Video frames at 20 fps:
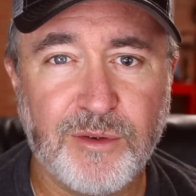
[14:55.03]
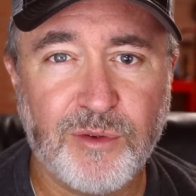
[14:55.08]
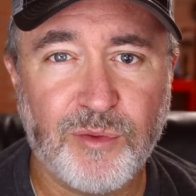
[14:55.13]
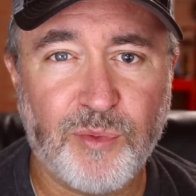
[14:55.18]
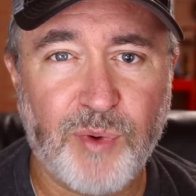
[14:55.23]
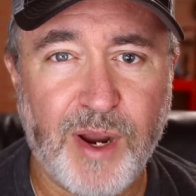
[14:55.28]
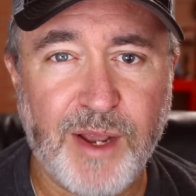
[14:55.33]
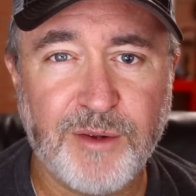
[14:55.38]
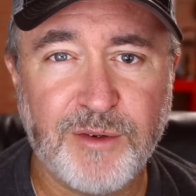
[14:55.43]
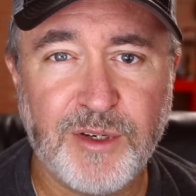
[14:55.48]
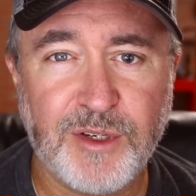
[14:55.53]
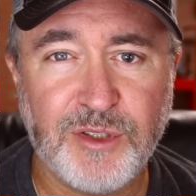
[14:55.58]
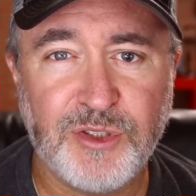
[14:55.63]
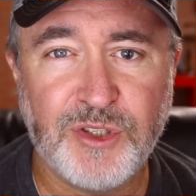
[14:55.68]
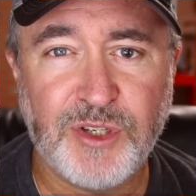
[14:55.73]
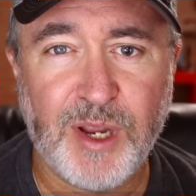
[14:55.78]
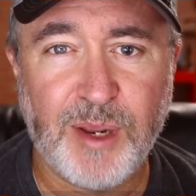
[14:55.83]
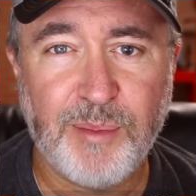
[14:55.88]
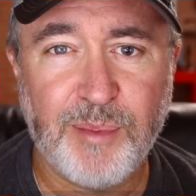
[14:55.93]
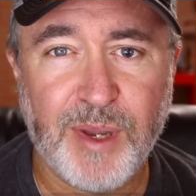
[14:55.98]
rounded
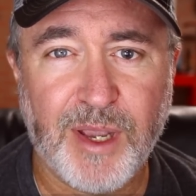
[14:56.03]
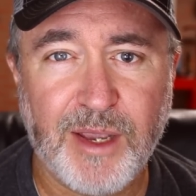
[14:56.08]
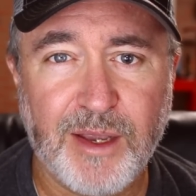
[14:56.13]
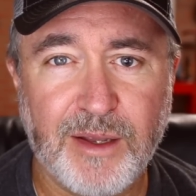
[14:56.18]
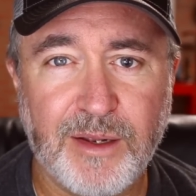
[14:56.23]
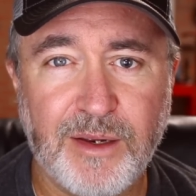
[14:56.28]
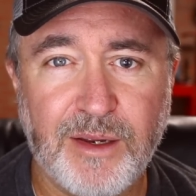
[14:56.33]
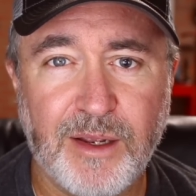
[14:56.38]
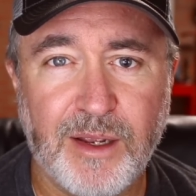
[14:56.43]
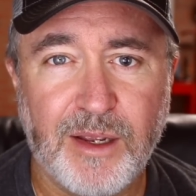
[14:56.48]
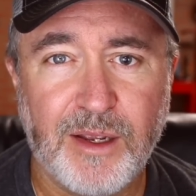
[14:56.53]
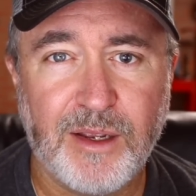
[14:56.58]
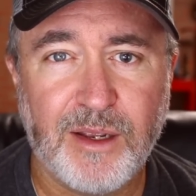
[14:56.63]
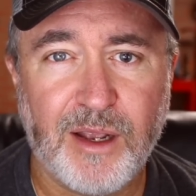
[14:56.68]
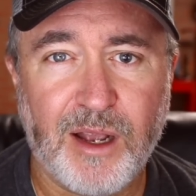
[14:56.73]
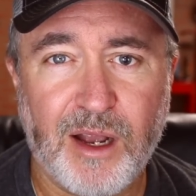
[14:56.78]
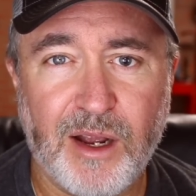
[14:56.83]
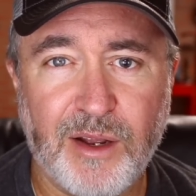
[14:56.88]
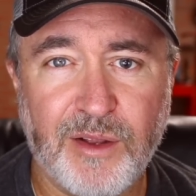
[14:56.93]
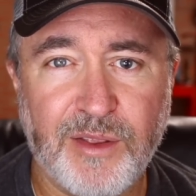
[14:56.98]
shape head,
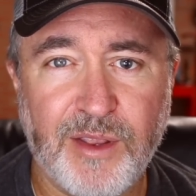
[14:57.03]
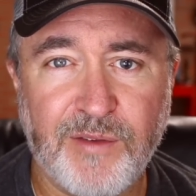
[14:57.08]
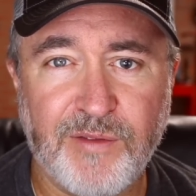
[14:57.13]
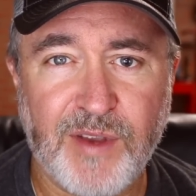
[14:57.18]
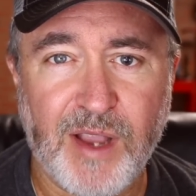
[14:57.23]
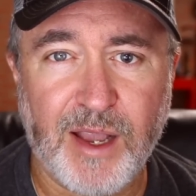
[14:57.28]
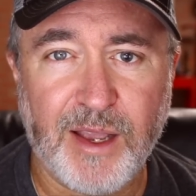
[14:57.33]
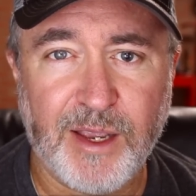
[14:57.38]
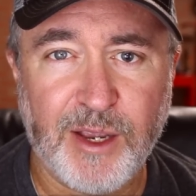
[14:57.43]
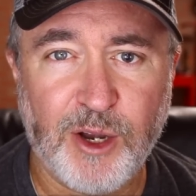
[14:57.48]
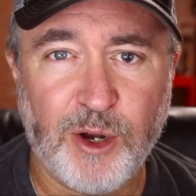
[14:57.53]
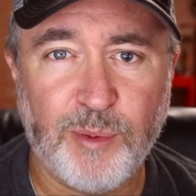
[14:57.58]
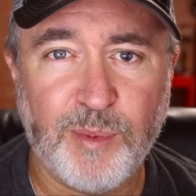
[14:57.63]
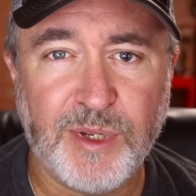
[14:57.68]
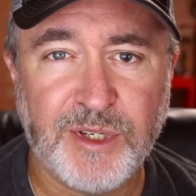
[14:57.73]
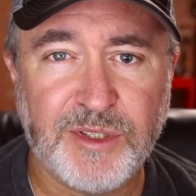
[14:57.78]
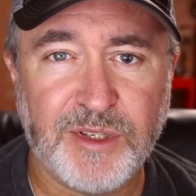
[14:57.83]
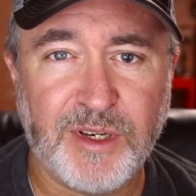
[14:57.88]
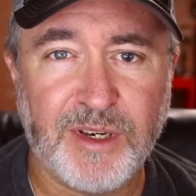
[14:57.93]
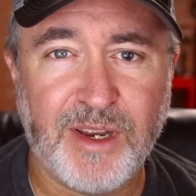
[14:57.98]
they've got
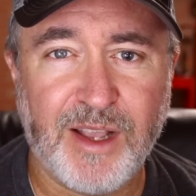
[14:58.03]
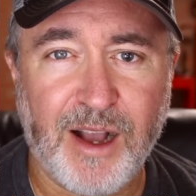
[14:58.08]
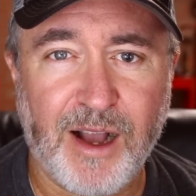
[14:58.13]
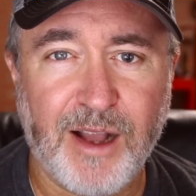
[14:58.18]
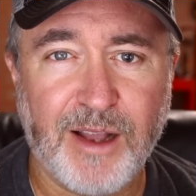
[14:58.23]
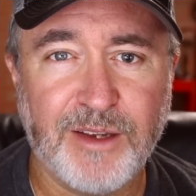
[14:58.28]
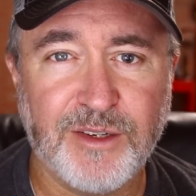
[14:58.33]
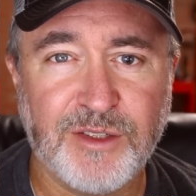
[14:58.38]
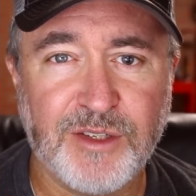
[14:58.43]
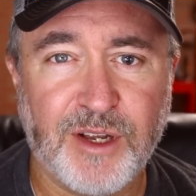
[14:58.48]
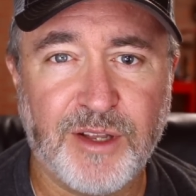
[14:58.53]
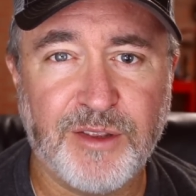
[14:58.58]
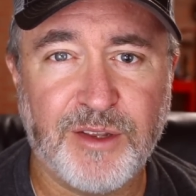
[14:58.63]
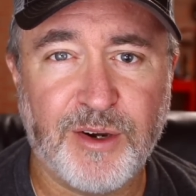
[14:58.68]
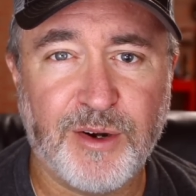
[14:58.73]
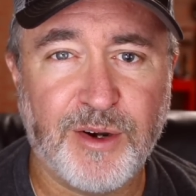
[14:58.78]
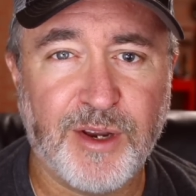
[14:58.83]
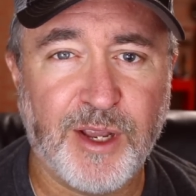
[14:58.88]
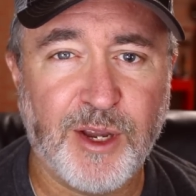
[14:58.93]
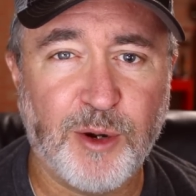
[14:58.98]
helmets and guides on
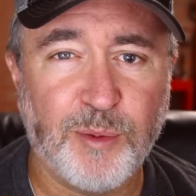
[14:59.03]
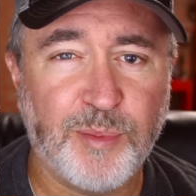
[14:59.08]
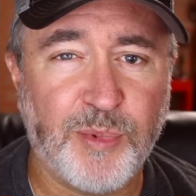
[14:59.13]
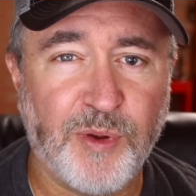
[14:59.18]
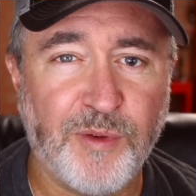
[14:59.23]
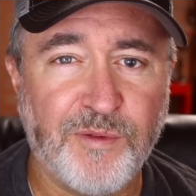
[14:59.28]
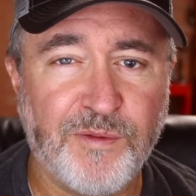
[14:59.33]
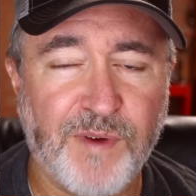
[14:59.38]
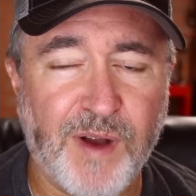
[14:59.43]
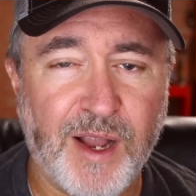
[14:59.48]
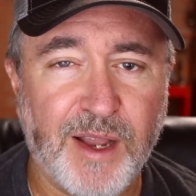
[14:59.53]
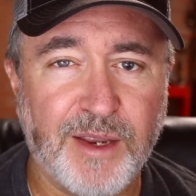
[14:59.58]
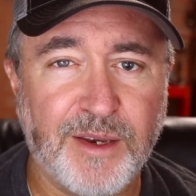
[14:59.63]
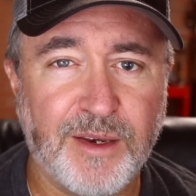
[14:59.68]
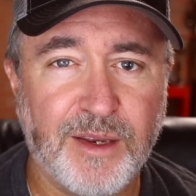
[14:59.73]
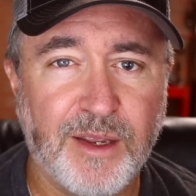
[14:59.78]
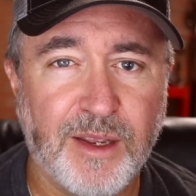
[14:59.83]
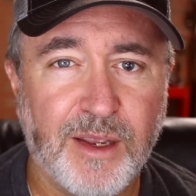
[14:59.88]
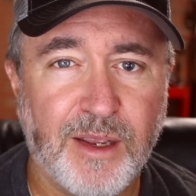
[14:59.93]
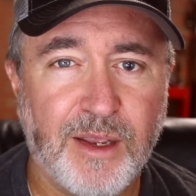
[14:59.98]
there to help you
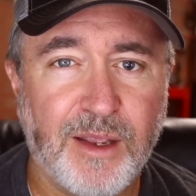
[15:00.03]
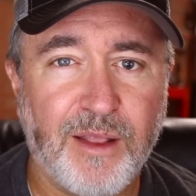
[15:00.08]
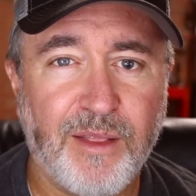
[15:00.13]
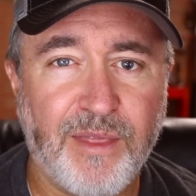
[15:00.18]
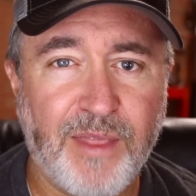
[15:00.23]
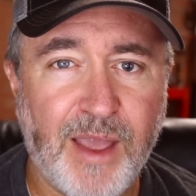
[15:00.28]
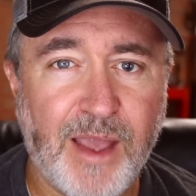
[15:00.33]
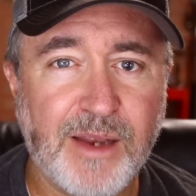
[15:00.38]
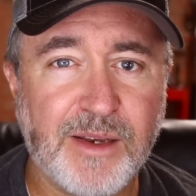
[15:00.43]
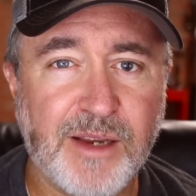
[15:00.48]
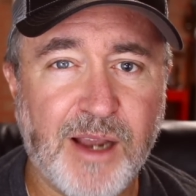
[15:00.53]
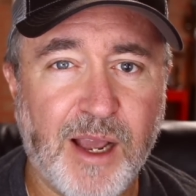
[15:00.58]
find that